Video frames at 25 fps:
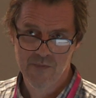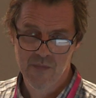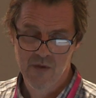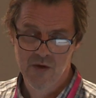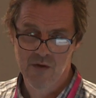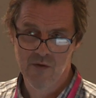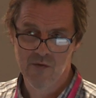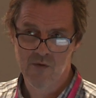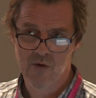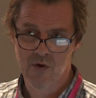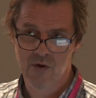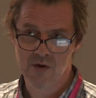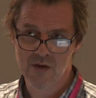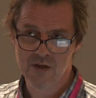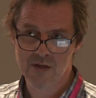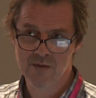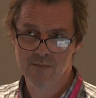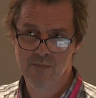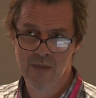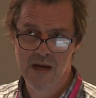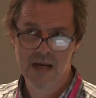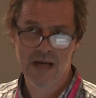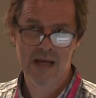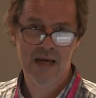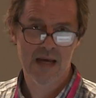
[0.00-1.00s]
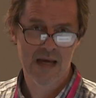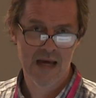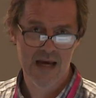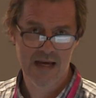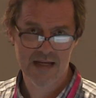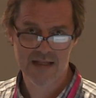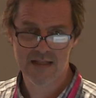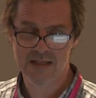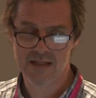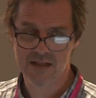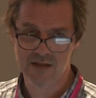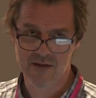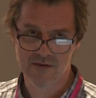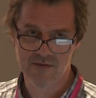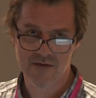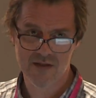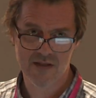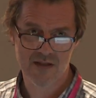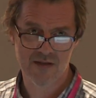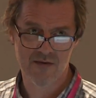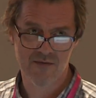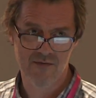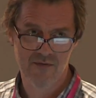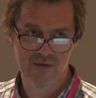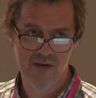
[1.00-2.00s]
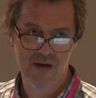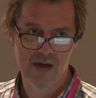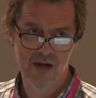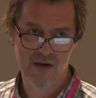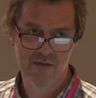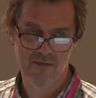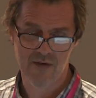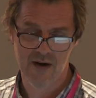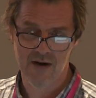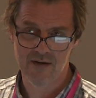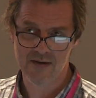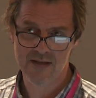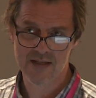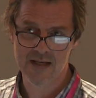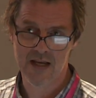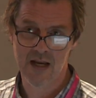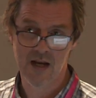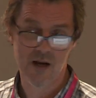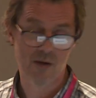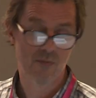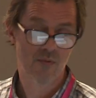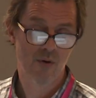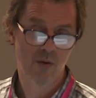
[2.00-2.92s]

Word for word: you've got as many cases of severe varicella,